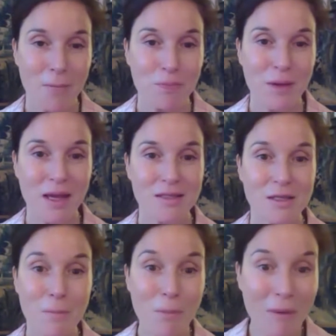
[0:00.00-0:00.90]
because
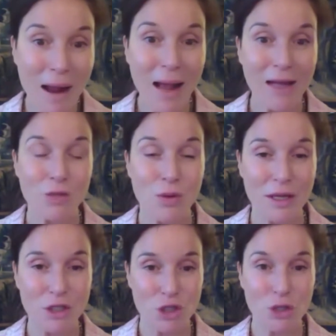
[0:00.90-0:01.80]
the brand, when
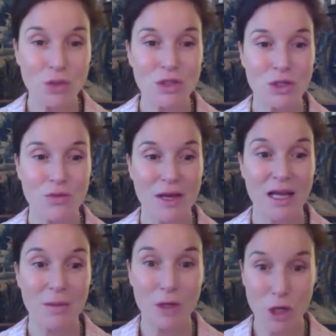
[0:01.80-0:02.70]
they choose you, they're
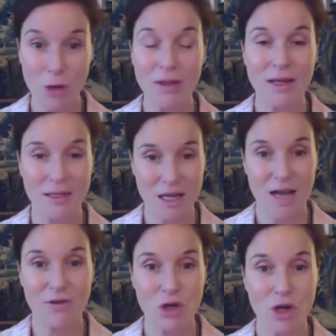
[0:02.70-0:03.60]
going to be going there to
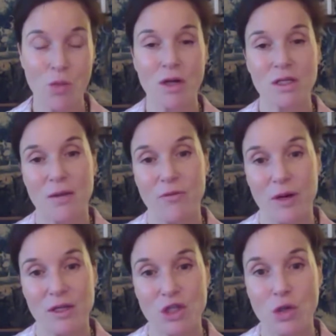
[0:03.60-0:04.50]
have a look at what type of
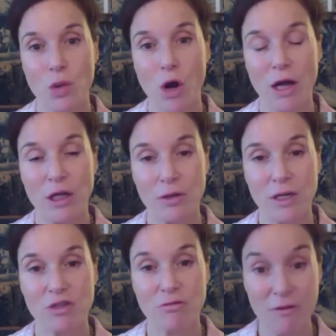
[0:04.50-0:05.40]
person you are, and you
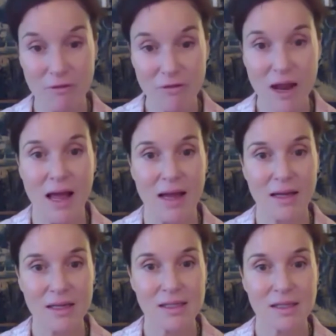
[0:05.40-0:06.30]
need to
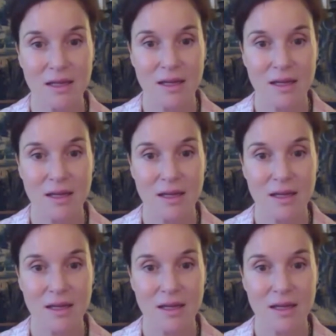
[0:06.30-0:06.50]
reflect